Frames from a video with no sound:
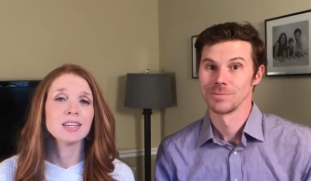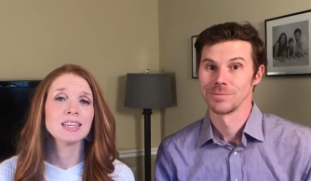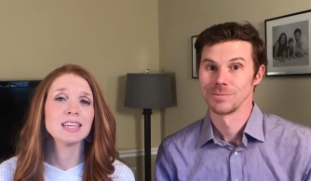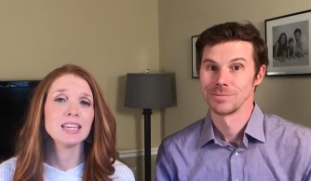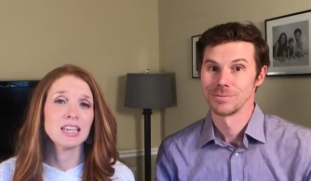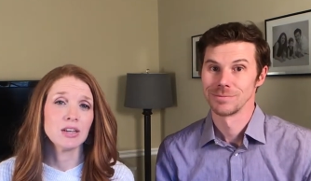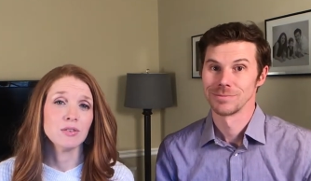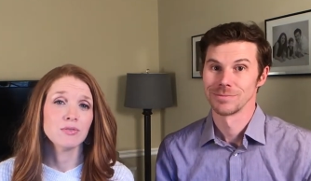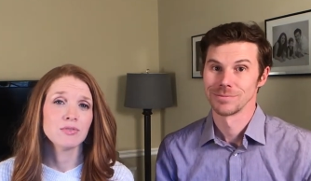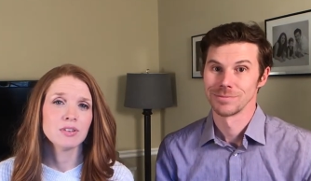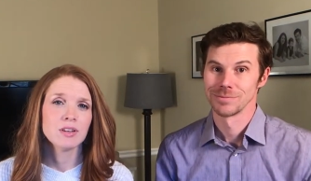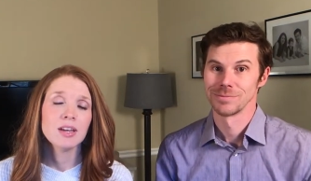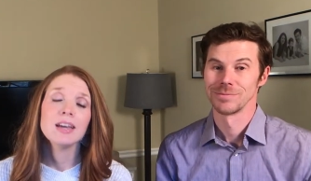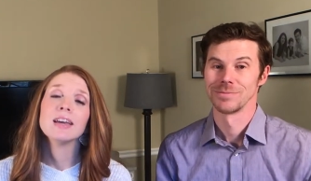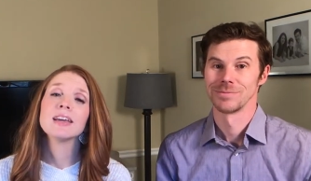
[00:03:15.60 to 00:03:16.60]
Speaker 1: give.
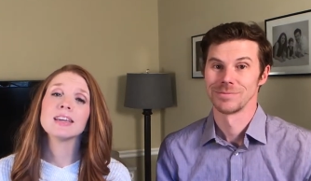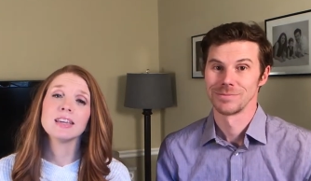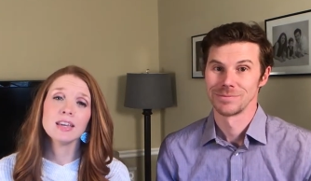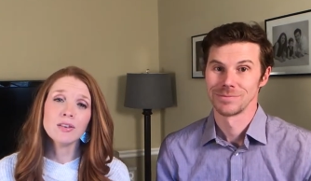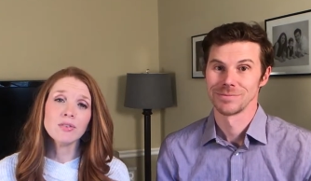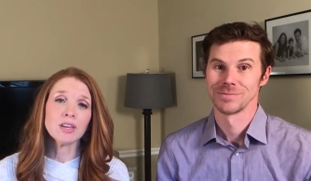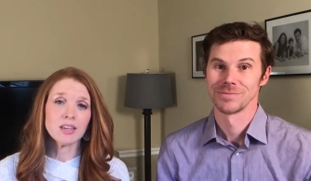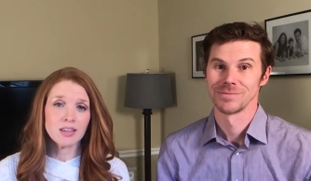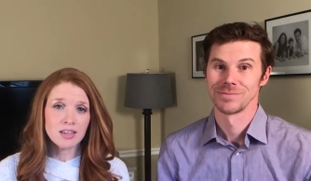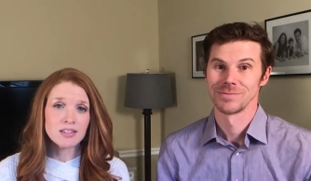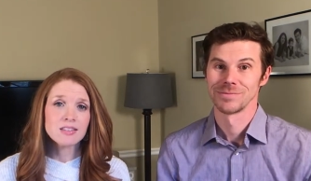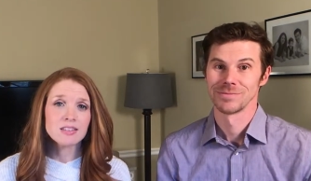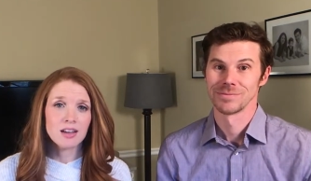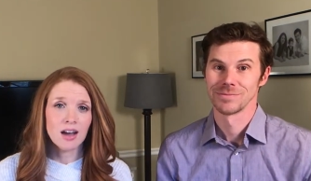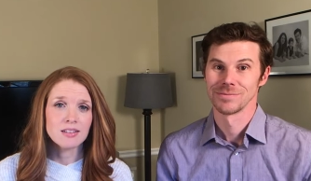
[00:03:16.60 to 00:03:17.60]
Giving
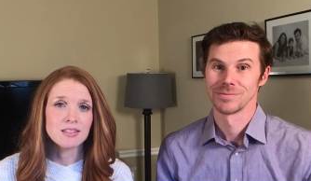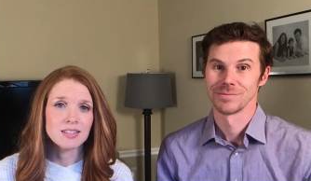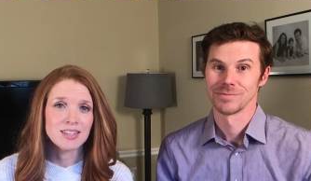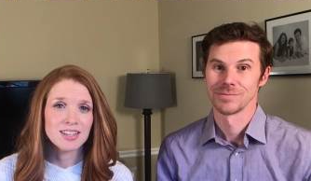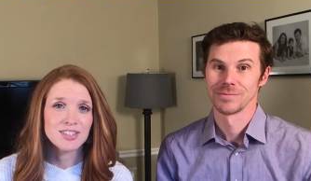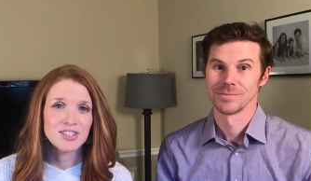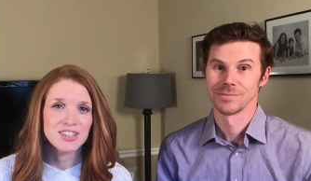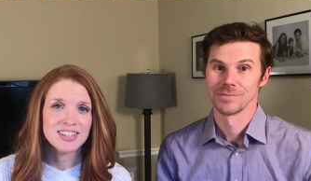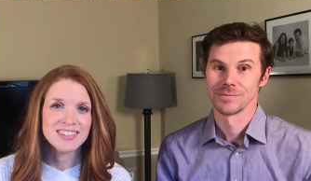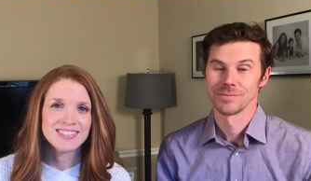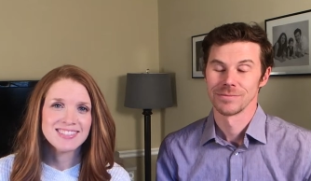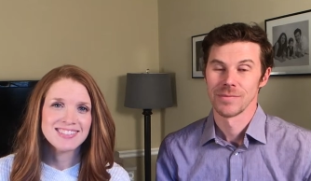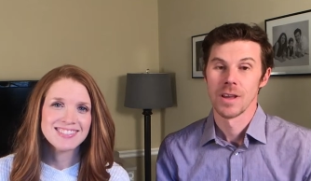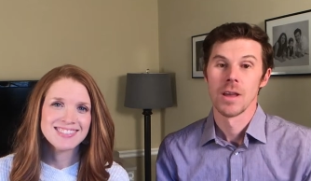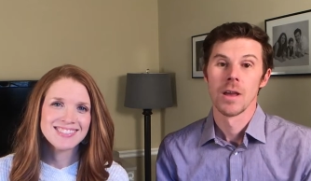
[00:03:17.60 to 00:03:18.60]
gets God's attention.
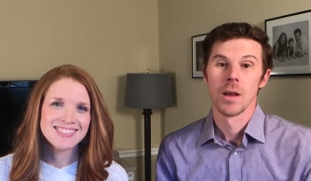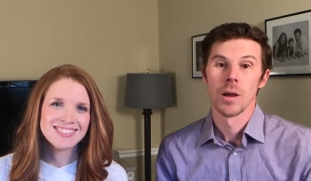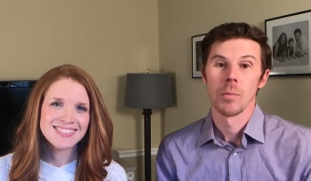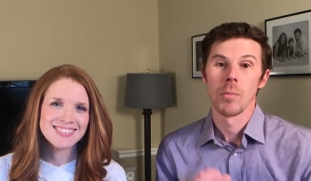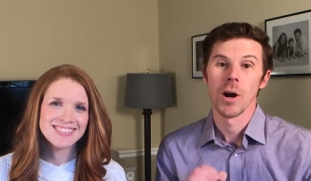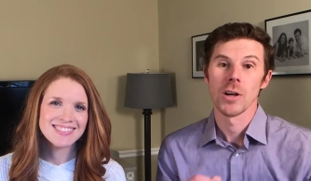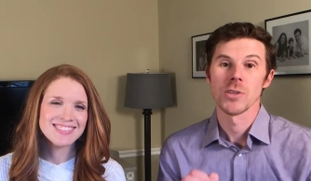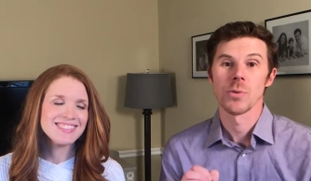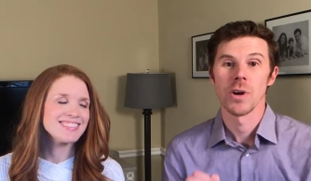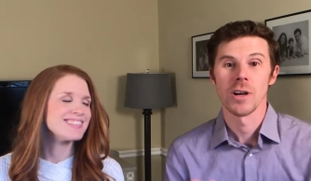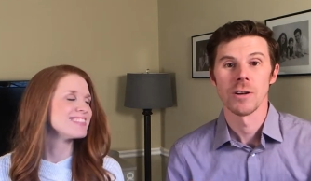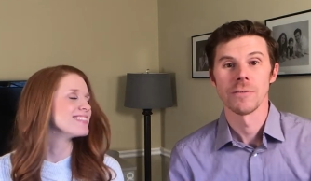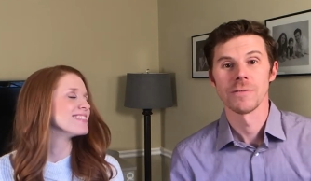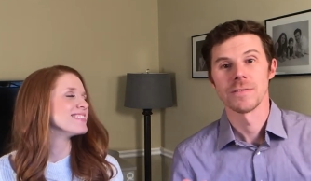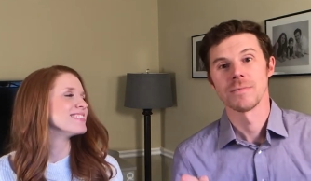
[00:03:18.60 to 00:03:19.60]
Speaker 2: Mark
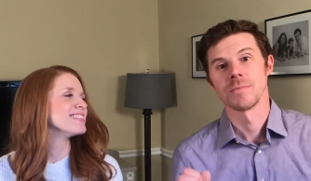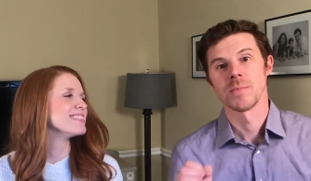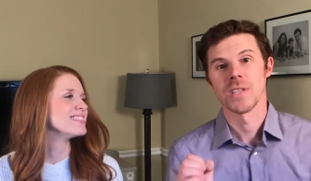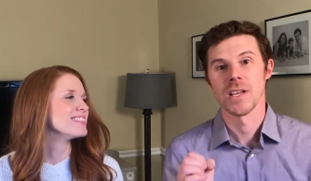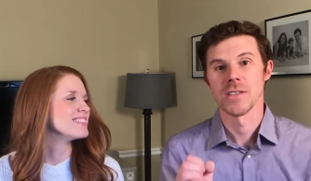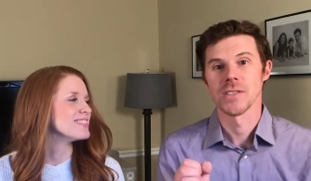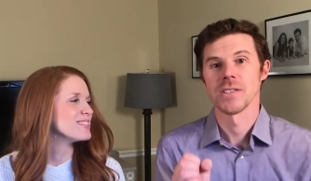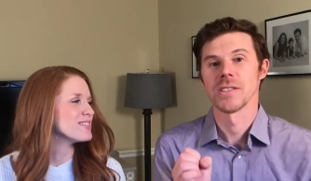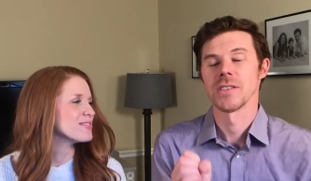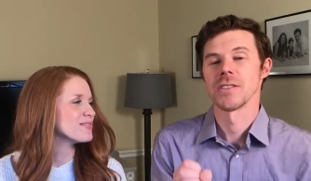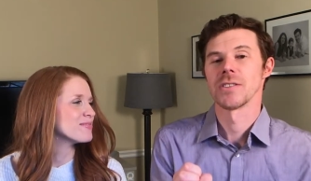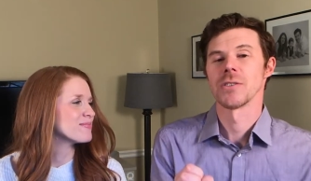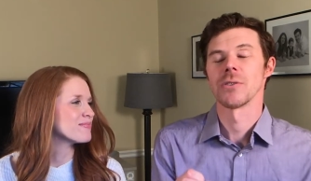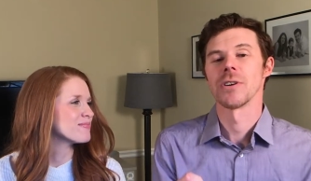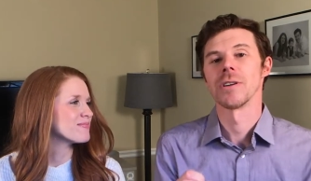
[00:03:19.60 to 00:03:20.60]
twelve tells us this
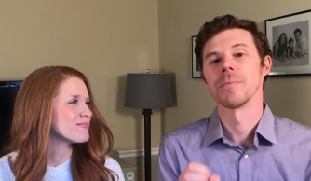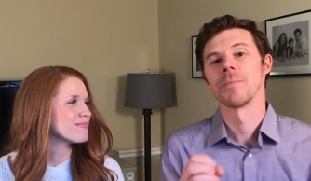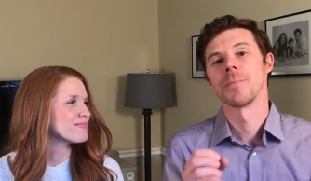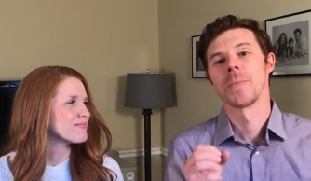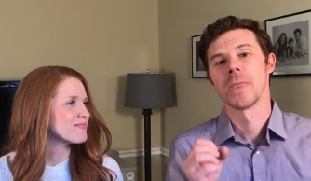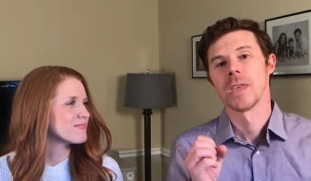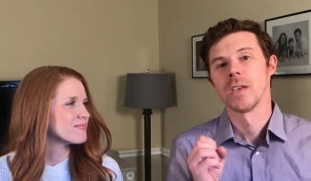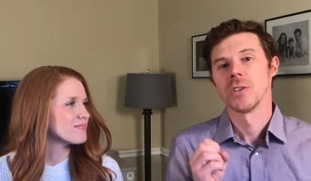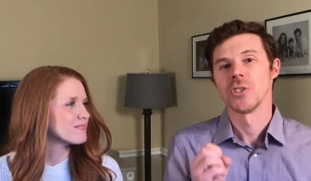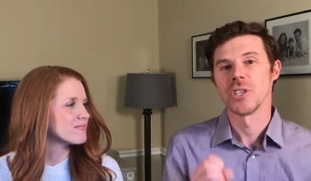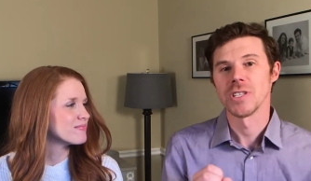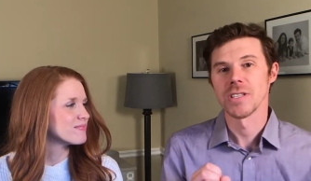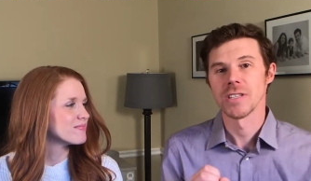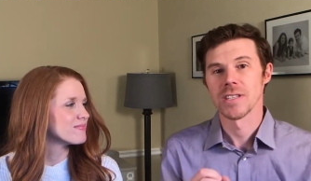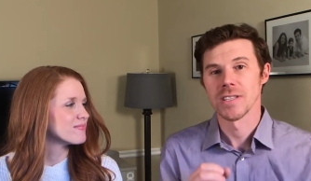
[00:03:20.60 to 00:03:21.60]
story.
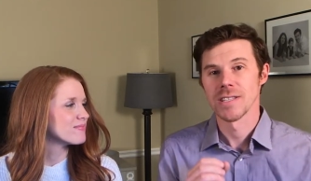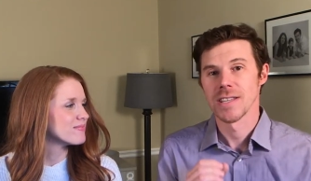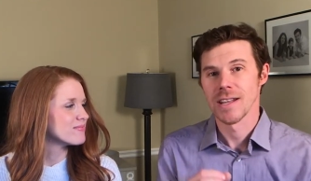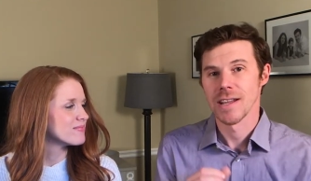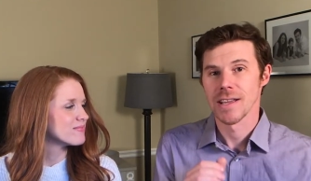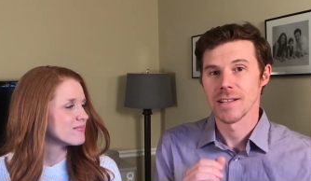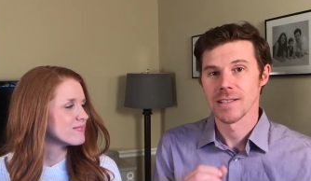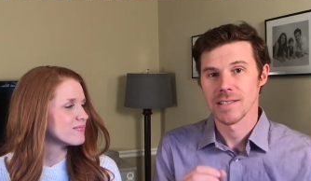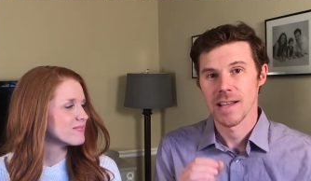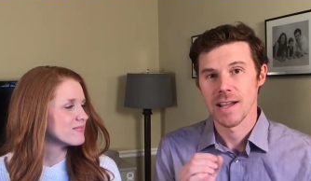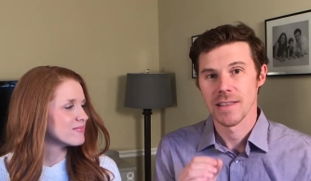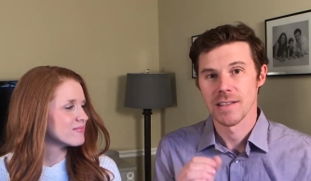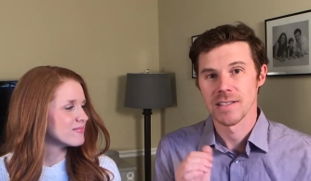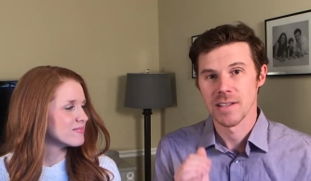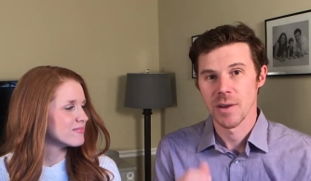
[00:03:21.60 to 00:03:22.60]
Jesus is sitting
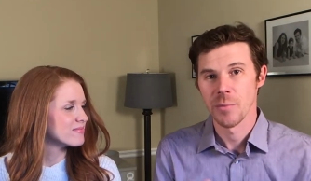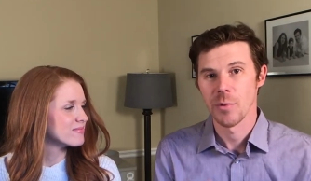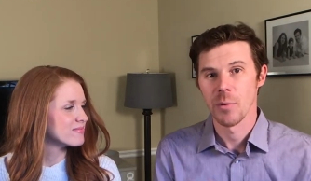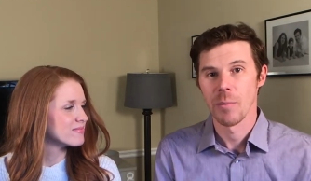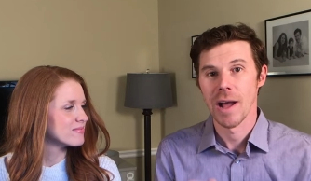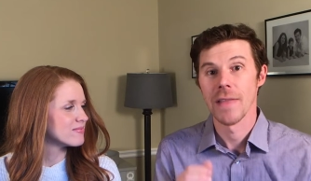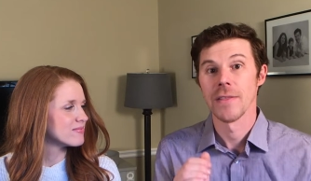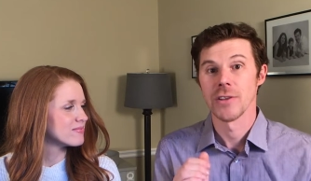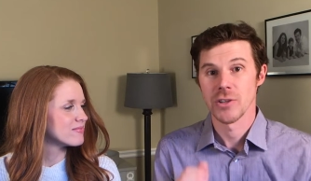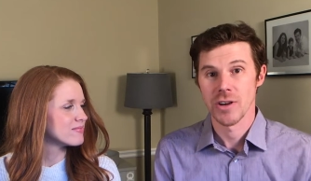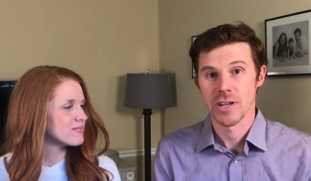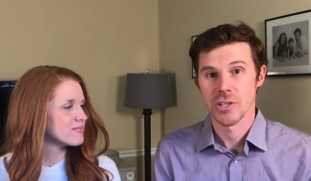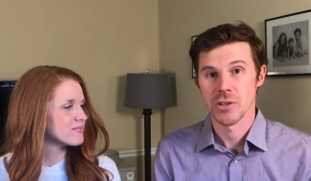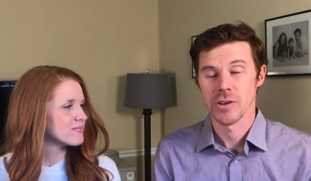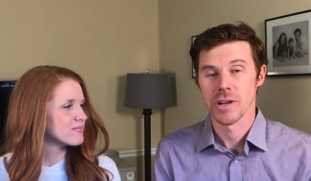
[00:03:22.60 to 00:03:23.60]
inside the temple by the
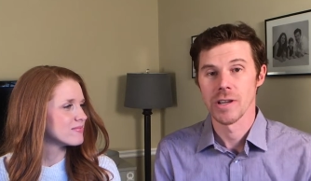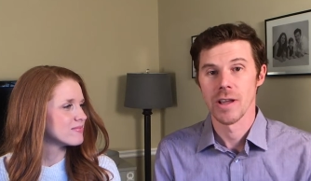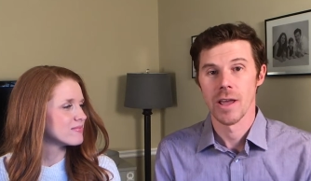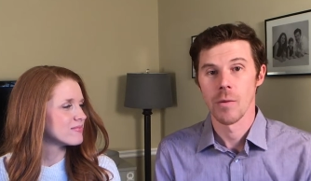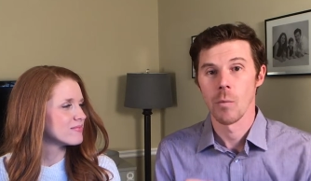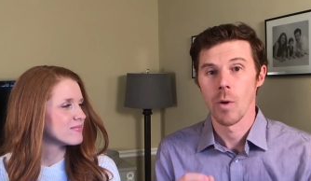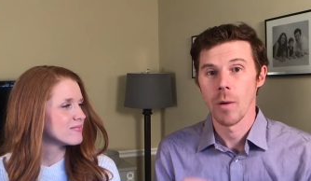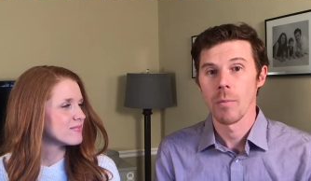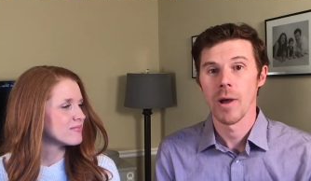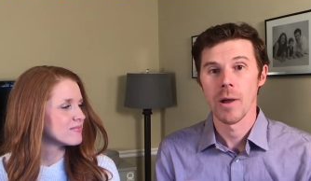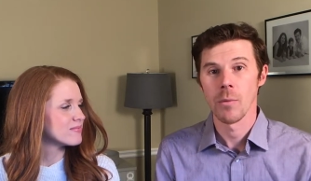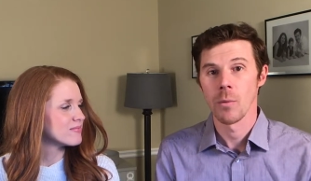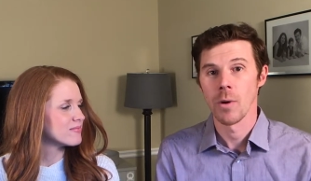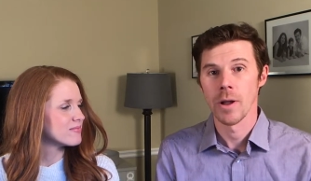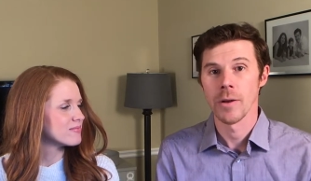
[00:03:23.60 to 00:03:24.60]
treasury, and one by
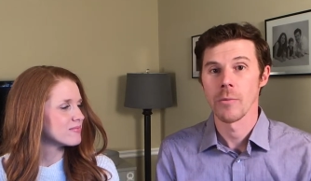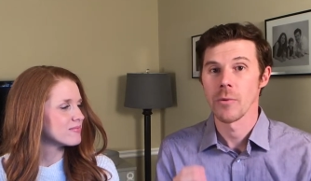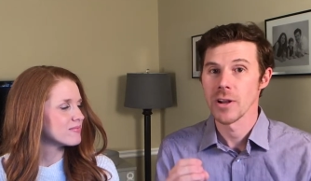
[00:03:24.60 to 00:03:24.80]
one,